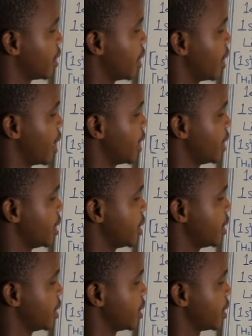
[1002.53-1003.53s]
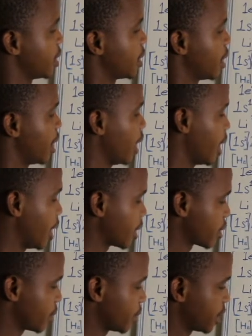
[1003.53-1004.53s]
19
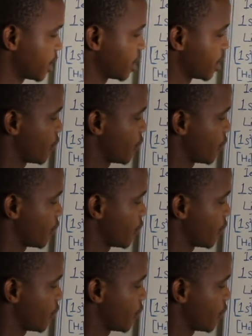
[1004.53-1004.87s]
electrons.